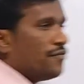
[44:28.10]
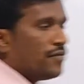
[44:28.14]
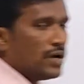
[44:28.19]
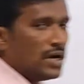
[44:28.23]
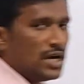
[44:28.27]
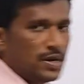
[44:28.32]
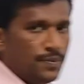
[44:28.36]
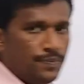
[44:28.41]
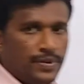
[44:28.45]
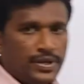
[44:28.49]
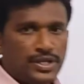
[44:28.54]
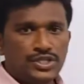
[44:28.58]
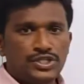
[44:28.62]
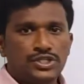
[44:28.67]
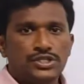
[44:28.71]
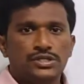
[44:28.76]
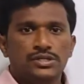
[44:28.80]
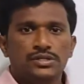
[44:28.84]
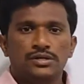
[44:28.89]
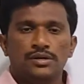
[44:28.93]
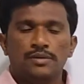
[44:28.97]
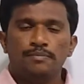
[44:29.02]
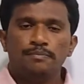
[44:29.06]
front
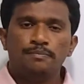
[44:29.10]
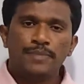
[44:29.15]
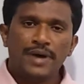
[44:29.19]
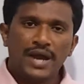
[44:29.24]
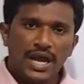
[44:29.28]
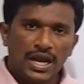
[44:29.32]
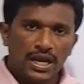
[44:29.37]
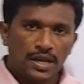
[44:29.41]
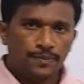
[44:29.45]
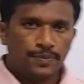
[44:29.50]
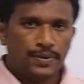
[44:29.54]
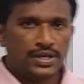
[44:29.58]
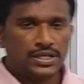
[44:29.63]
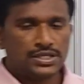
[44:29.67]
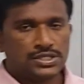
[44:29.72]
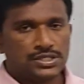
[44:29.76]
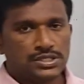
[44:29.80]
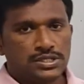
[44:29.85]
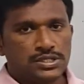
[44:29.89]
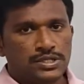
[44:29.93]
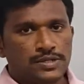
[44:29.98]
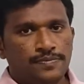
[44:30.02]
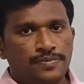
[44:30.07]
pitch, back
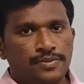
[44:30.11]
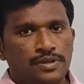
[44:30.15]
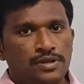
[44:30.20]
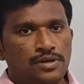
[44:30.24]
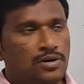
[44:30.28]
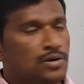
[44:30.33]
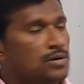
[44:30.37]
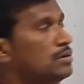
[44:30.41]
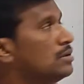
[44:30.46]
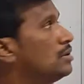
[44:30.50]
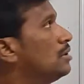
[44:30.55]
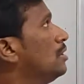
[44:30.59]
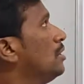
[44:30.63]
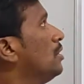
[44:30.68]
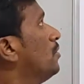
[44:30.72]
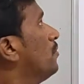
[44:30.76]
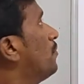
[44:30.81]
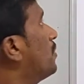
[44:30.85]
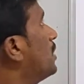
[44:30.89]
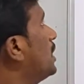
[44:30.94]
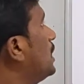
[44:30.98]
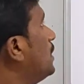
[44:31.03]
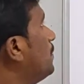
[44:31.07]
pitch, you know,
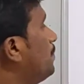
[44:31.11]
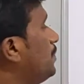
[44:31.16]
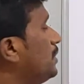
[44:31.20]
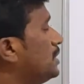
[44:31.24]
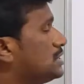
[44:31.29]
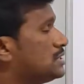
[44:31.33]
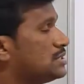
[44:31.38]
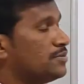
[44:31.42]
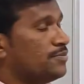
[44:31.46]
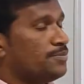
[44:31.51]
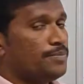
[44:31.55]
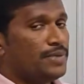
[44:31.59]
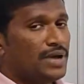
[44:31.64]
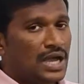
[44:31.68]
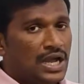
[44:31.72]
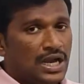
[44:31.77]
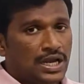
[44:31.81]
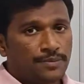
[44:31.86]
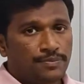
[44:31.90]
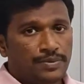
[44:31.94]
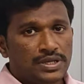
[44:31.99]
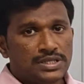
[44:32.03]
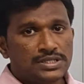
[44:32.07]
front pitch,
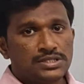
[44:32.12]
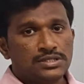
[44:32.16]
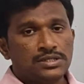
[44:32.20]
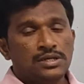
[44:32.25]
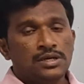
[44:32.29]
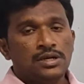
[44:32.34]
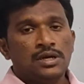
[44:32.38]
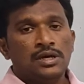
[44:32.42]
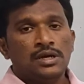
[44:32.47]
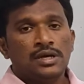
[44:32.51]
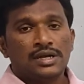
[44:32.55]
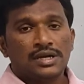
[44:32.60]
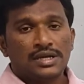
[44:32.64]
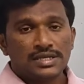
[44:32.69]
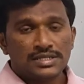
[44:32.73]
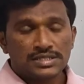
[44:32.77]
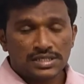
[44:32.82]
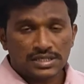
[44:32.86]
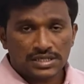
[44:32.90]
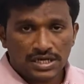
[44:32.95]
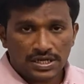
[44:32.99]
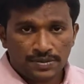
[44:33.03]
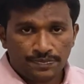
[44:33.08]
back pitch,
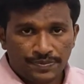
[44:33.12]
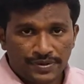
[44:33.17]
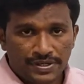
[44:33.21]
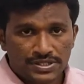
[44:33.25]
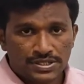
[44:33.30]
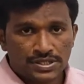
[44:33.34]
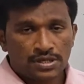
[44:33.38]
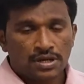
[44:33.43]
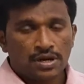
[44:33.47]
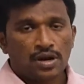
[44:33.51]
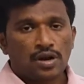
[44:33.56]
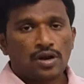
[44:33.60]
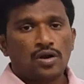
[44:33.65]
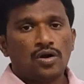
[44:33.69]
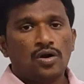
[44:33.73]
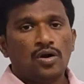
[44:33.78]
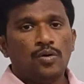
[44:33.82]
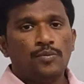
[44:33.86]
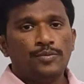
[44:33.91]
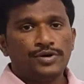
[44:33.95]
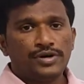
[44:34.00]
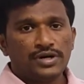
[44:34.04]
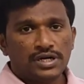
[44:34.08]
resultant pitch,
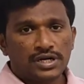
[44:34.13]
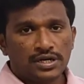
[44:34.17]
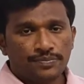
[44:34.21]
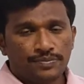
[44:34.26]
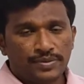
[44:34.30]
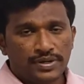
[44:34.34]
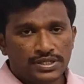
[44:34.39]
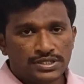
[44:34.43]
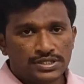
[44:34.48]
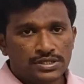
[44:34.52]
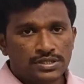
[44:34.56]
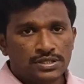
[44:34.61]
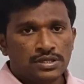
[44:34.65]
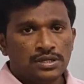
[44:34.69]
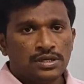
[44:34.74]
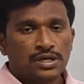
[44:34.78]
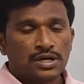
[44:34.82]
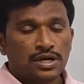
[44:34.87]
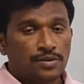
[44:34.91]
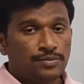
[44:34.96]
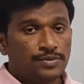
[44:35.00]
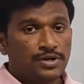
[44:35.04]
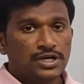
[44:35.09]
commutator pitch,
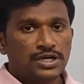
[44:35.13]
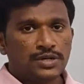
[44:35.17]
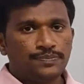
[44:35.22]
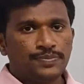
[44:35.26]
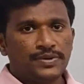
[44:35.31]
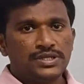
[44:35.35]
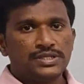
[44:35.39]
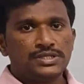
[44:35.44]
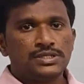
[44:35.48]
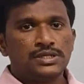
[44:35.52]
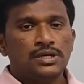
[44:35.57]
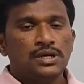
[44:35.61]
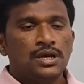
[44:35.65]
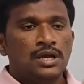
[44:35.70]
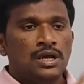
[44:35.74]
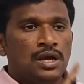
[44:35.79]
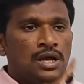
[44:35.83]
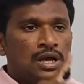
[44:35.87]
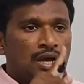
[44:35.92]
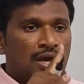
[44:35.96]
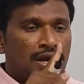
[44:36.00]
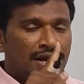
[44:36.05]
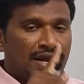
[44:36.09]

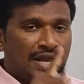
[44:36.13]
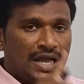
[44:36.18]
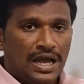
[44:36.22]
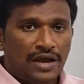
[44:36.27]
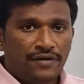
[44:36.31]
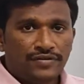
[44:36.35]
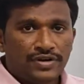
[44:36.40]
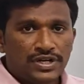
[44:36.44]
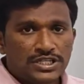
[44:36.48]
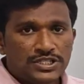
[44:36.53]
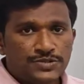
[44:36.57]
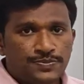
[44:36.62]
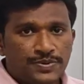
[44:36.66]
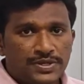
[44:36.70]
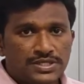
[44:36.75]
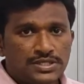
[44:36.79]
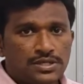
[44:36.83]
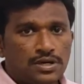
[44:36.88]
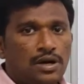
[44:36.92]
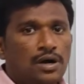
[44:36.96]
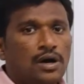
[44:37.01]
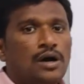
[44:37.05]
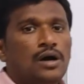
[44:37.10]
and average
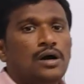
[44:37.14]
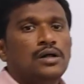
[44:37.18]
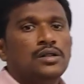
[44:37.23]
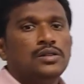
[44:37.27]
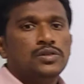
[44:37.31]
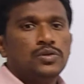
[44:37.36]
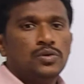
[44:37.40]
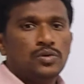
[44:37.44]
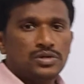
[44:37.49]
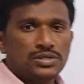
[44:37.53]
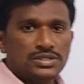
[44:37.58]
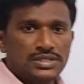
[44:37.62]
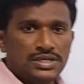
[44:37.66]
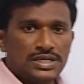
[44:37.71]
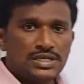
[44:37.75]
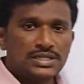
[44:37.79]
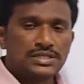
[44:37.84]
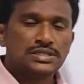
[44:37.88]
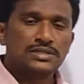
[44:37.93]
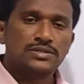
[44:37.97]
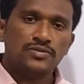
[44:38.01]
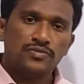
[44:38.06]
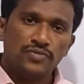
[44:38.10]
pitch. All those
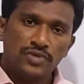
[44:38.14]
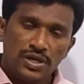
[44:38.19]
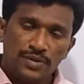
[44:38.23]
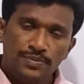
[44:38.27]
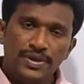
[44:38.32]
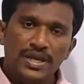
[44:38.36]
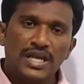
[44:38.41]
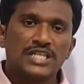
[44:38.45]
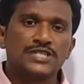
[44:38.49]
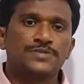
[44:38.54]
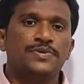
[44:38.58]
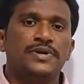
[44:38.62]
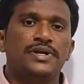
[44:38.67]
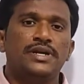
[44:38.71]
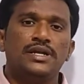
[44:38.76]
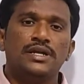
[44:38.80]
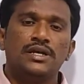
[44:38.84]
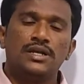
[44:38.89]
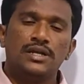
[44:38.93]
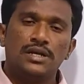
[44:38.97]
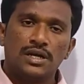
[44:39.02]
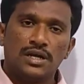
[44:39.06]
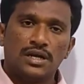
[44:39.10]
things will be
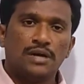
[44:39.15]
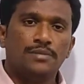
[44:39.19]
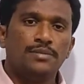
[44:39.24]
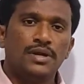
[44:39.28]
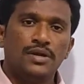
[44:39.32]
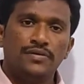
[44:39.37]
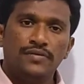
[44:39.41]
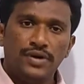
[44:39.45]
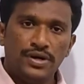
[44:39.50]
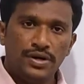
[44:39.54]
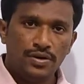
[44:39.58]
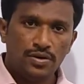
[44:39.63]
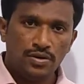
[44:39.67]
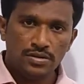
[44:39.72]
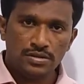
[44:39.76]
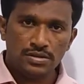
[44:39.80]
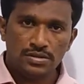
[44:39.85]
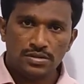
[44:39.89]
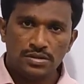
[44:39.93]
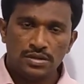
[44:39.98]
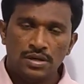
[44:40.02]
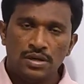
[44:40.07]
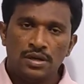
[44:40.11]
explaining in the coming
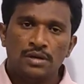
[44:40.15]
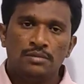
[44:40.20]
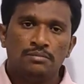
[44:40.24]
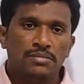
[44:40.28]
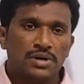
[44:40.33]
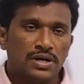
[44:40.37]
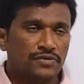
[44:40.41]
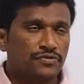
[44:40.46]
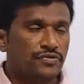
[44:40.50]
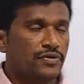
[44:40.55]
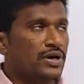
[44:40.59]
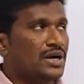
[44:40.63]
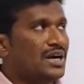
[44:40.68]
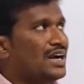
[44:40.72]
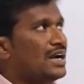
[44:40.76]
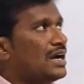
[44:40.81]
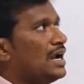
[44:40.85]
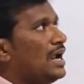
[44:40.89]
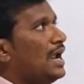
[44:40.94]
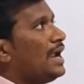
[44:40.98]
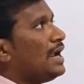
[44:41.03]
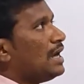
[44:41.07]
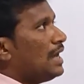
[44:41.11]
videos. But for
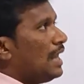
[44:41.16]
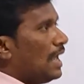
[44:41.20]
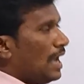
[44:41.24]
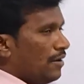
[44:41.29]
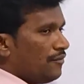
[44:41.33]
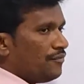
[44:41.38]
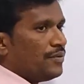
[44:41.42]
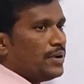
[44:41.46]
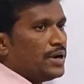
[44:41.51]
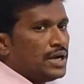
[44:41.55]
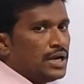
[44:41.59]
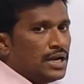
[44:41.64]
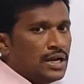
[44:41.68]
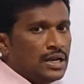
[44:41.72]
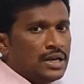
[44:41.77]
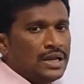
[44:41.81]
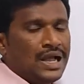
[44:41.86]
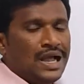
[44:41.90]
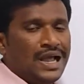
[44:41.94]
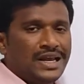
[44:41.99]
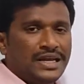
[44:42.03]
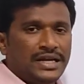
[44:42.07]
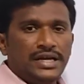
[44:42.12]
drawing lap
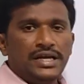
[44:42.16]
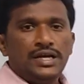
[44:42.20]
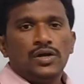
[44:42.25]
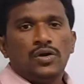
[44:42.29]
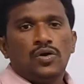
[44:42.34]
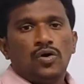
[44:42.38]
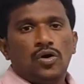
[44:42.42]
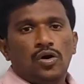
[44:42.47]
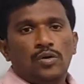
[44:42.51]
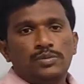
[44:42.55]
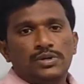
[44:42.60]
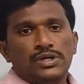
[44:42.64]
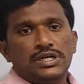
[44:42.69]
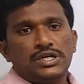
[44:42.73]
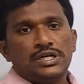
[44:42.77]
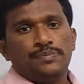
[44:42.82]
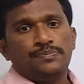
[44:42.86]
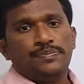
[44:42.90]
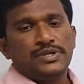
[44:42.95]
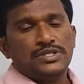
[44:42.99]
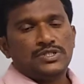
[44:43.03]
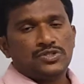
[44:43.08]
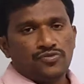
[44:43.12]
winding, I need
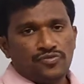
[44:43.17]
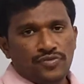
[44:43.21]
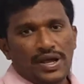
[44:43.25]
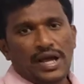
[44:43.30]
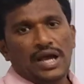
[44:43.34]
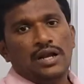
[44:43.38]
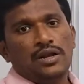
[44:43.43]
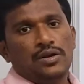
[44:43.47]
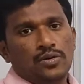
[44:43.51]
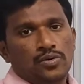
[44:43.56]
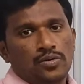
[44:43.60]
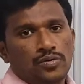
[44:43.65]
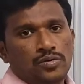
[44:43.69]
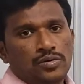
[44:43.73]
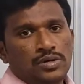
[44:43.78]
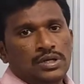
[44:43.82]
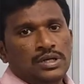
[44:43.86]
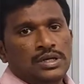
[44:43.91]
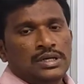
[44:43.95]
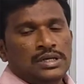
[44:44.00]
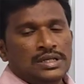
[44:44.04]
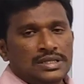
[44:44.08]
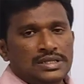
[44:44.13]
commutator pitch value.
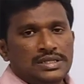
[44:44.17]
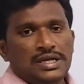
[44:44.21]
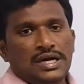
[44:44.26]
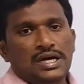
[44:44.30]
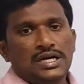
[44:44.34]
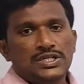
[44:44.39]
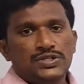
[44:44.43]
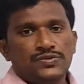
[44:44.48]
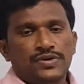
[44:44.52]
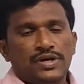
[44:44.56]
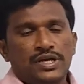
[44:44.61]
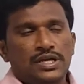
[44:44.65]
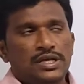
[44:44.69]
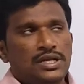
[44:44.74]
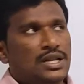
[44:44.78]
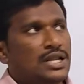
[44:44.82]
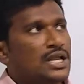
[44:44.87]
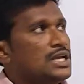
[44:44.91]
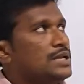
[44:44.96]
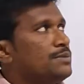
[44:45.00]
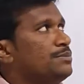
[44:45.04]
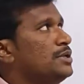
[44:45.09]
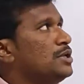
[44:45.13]
That's why
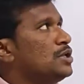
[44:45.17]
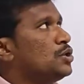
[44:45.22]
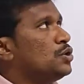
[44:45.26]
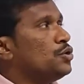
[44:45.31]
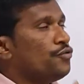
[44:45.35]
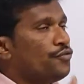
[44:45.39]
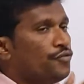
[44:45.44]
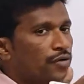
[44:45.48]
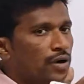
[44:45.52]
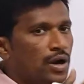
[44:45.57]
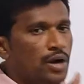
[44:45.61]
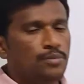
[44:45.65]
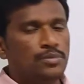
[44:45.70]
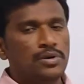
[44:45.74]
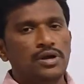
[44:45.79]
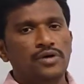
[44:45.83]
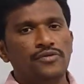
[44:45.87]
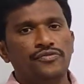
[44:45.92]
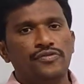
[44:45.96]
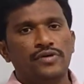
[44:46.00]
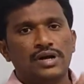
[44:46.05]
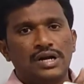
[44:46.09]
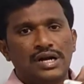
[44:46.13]
let me give
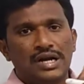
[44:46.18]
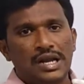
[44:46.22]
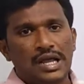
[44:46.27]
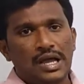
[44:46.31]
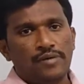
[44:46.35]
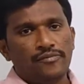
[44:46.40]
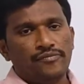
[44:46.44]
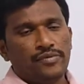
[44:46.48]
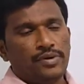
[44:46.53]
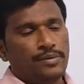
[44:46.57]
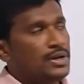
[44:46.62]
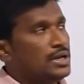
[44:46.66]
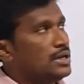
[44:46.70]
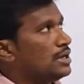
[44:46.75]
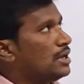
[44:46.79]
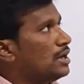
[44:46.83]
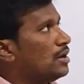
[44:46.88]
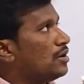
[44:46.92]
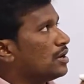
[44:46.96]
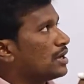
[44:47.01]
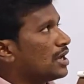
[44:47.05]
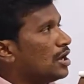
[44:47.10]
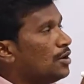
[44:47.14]
formula for
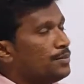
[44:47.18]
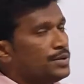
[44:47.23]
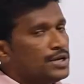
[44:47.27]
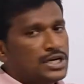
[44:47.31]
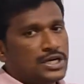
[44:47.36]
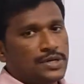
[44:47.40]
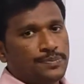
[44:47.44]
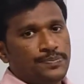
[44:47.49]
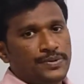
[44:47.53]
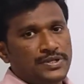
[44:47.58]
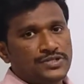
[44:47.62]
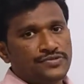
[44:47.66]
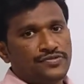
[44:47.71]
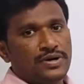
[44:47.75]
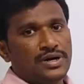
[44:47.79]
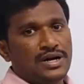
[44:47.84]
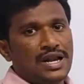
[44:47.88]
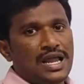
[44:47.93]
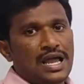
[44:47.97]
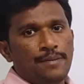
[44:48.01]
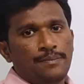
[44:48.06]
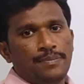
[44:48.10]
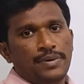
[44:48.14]
commutator pitch
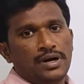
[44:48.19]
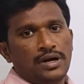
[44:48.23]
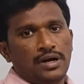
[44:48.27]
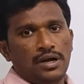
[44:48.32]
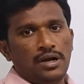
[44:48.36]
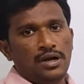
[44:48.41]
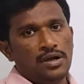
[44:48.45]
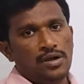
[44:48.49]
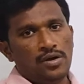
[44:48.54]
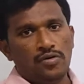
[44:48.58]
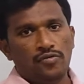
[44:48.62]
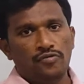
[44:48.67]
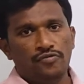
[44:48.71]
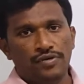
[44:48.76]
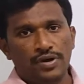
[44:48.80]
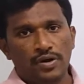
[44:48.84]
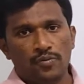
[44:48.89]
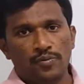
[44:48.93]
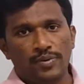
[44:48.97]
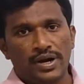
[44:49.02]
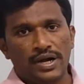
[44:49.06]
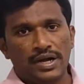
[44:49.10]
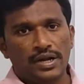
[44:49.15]
for lap and
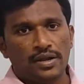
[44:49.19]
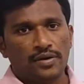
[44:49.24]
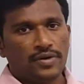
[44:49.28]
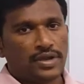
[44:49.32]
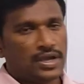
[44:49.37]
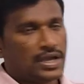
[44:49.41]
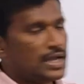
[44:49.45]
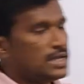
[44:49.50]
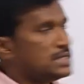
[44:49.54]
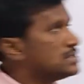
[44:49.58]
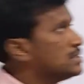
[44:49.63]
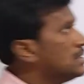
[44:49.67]
wave winding. Okay